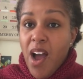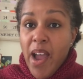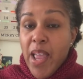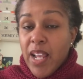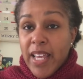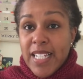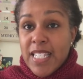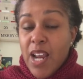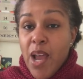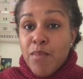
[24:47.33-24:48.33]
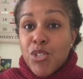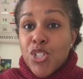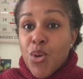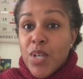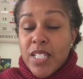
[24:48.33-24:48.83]
I, like I said, I am
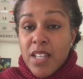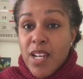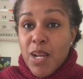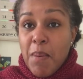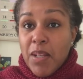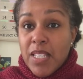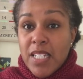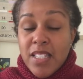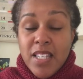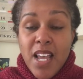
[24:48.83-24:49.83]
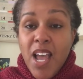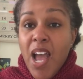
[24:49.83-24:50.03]
so excited about this.